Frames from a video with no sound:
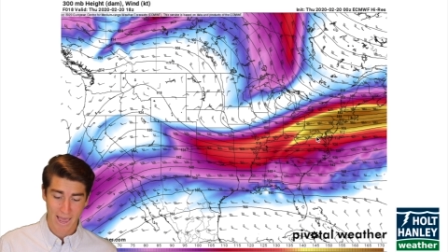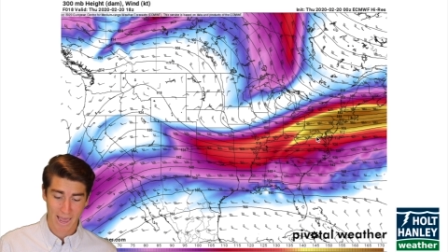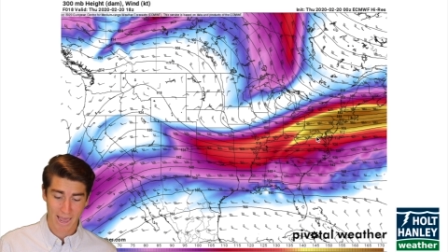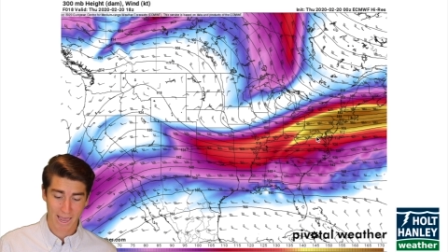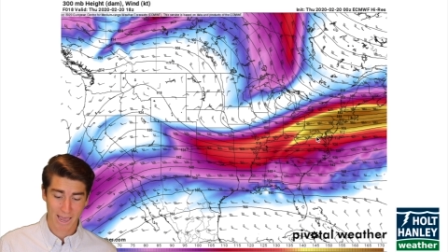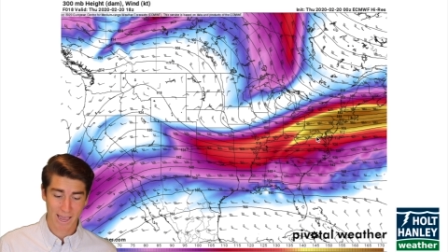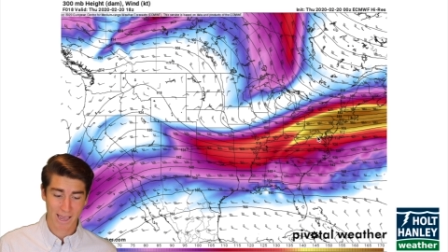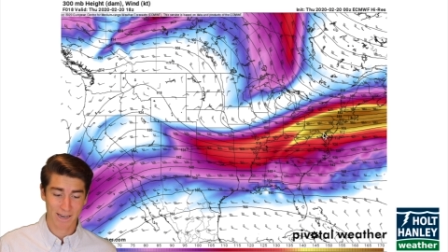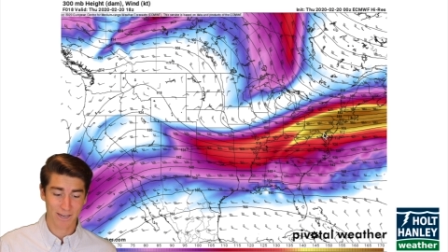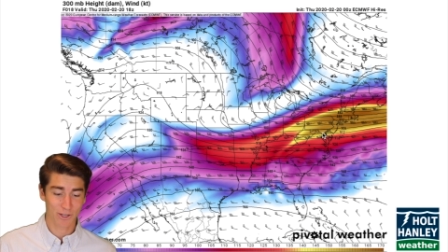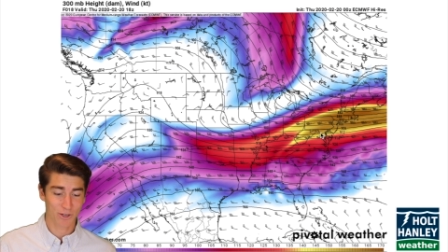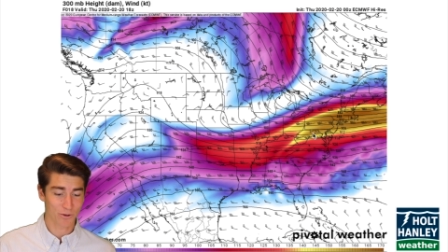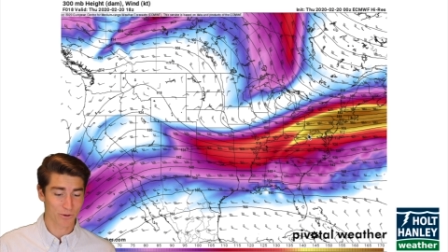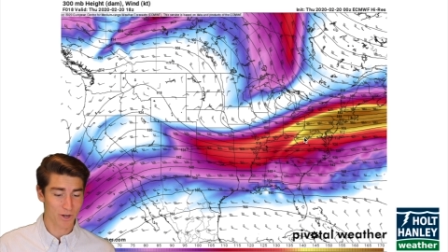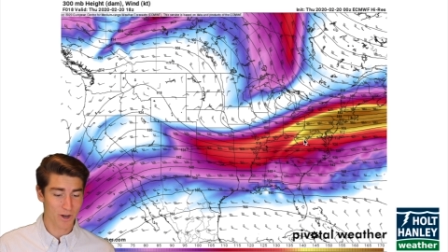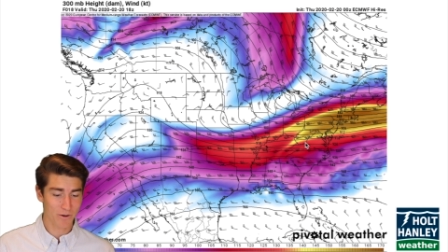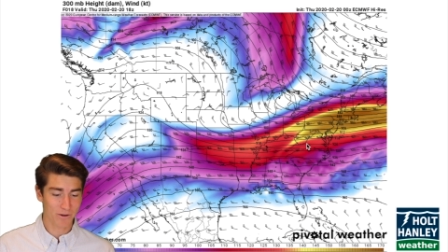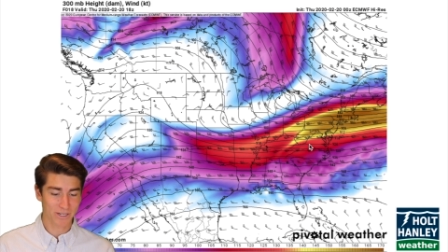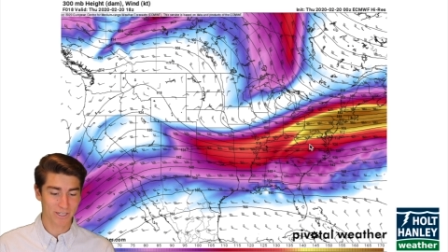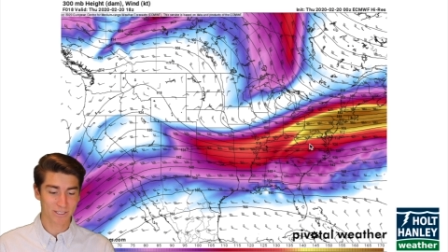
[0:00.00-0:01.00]
And
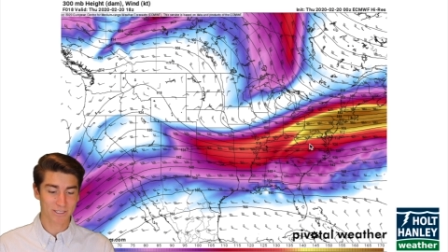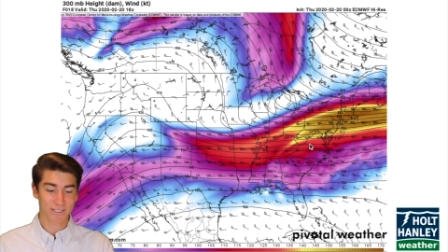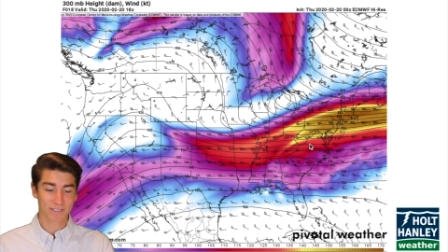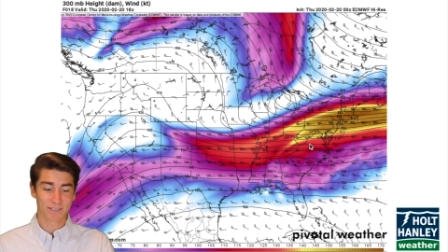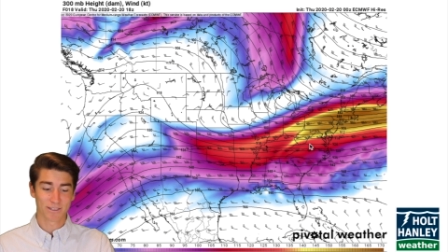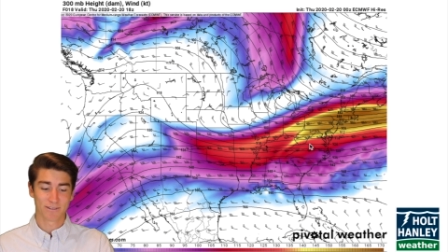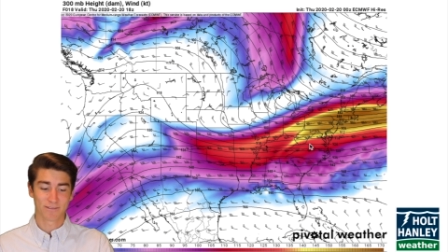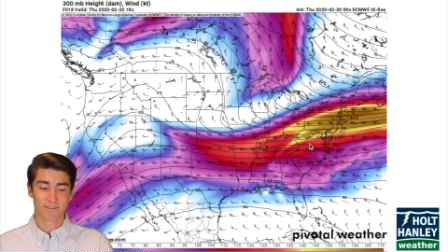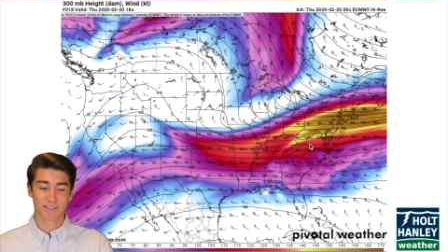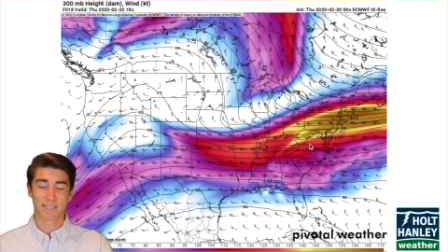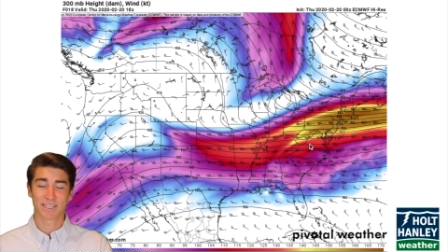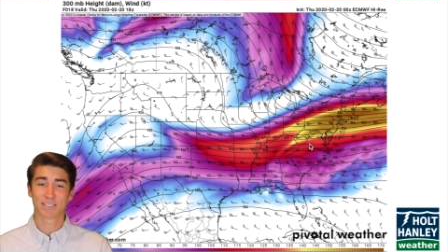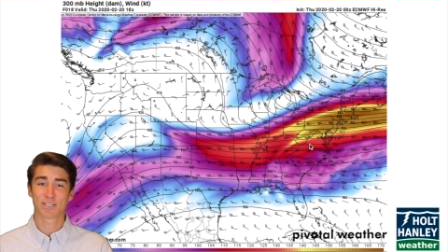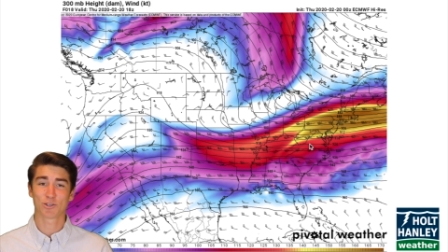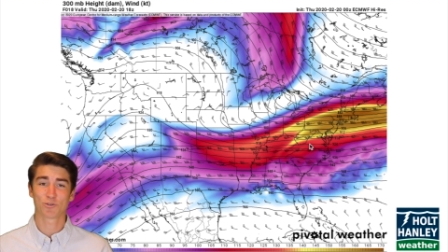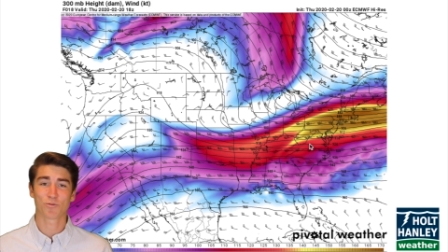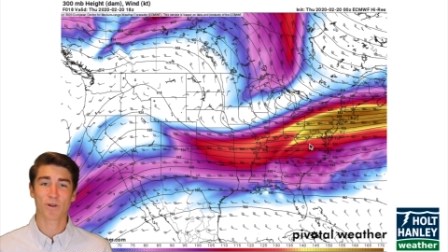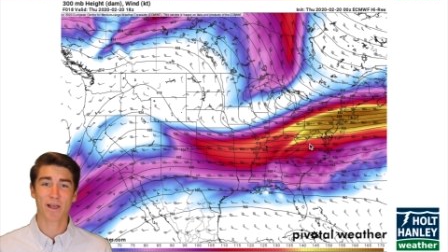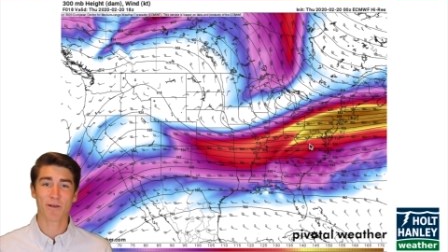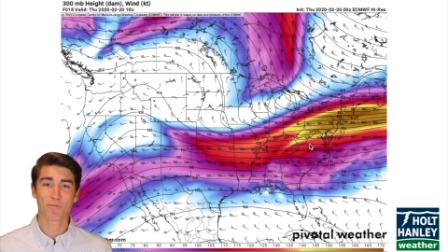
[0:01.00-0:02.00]
you'll notice, this
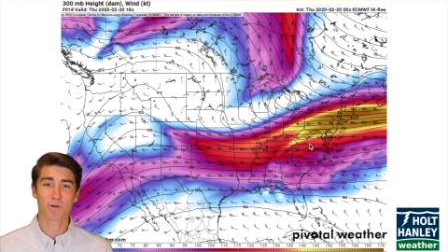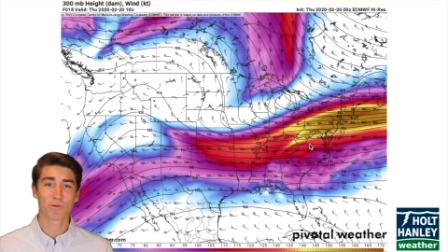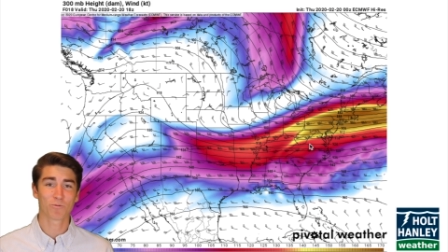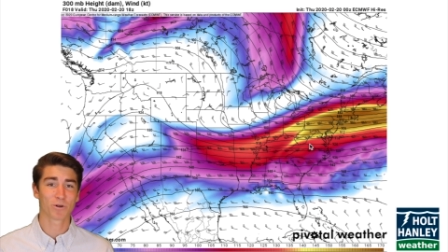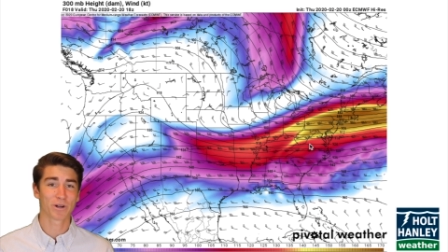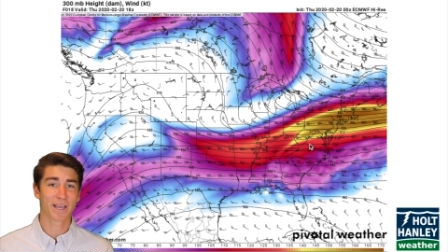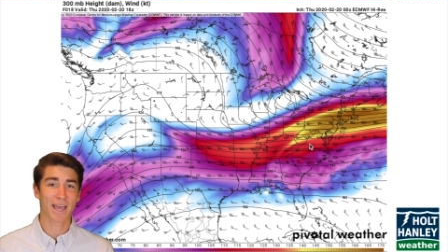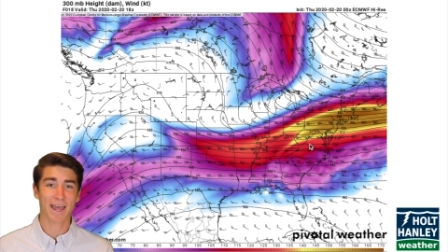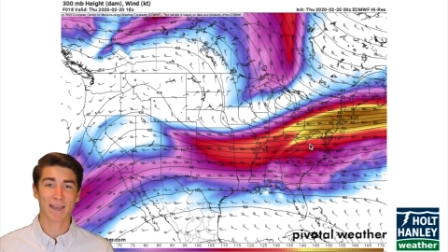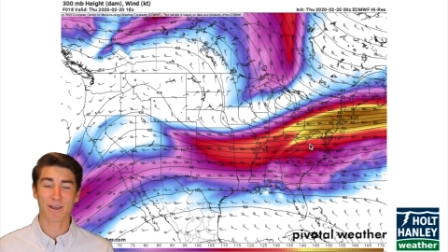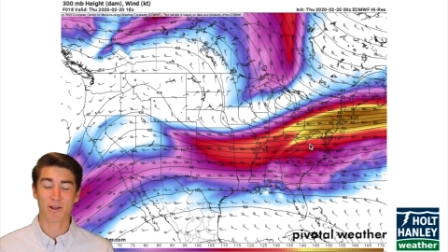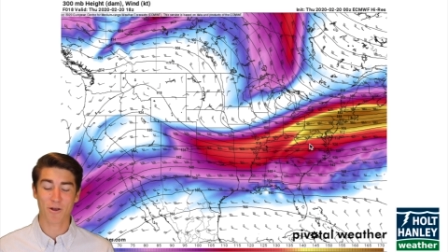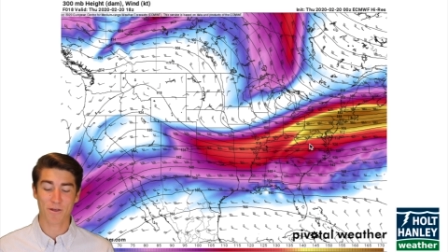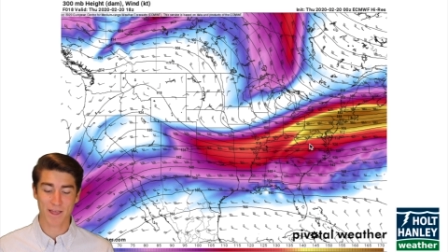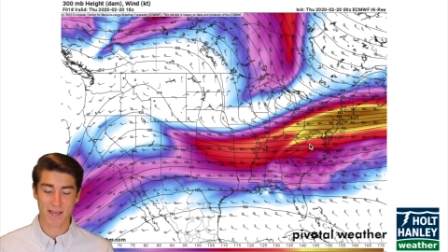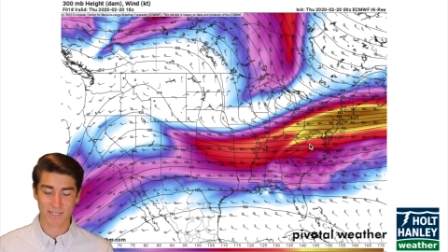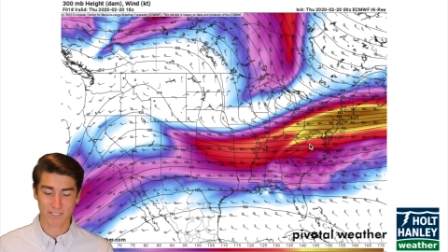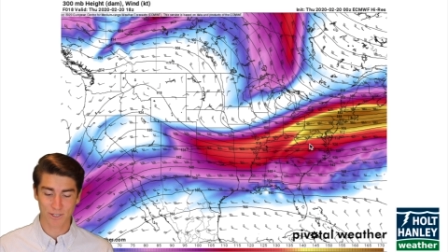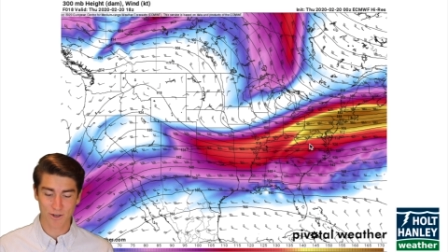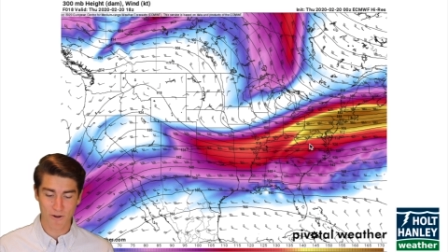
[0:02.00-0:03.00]
is right when we're getting
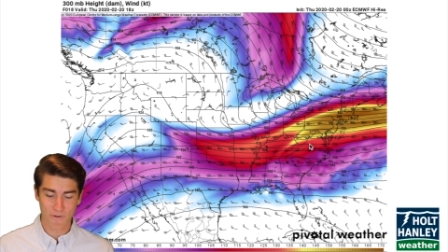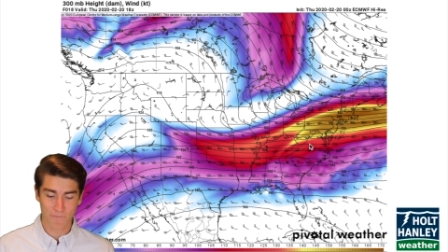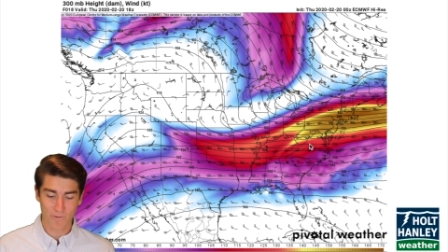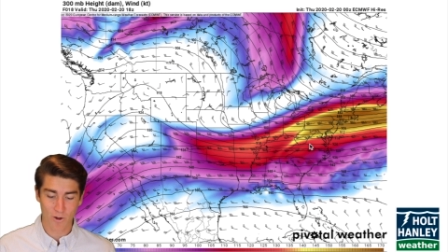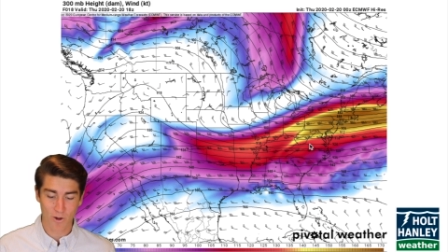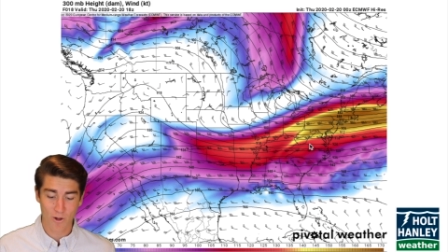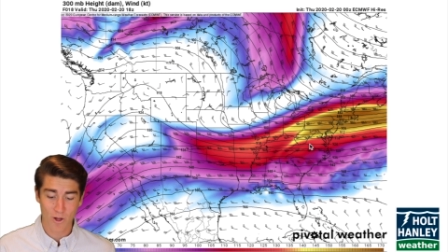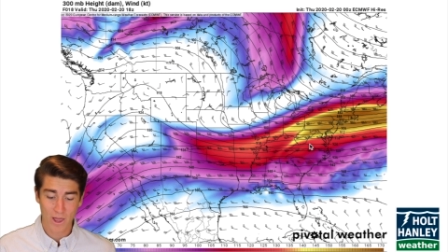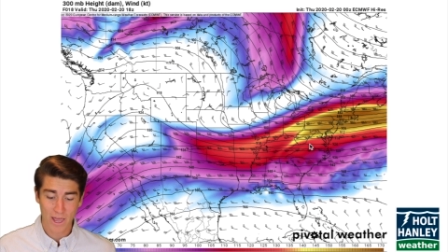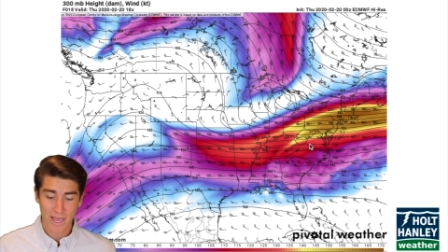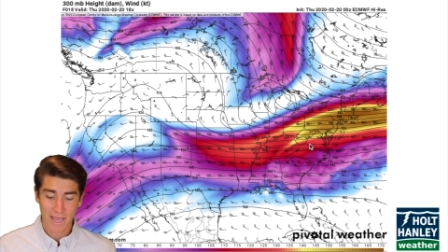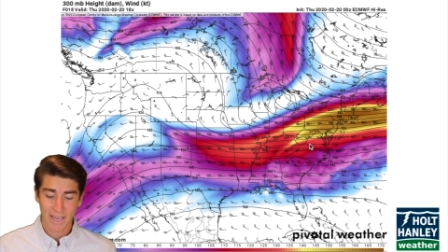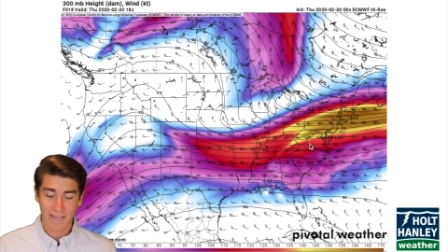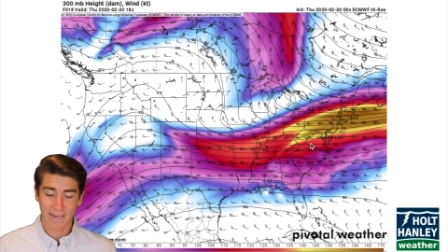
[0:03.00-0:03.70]
all that snowfall,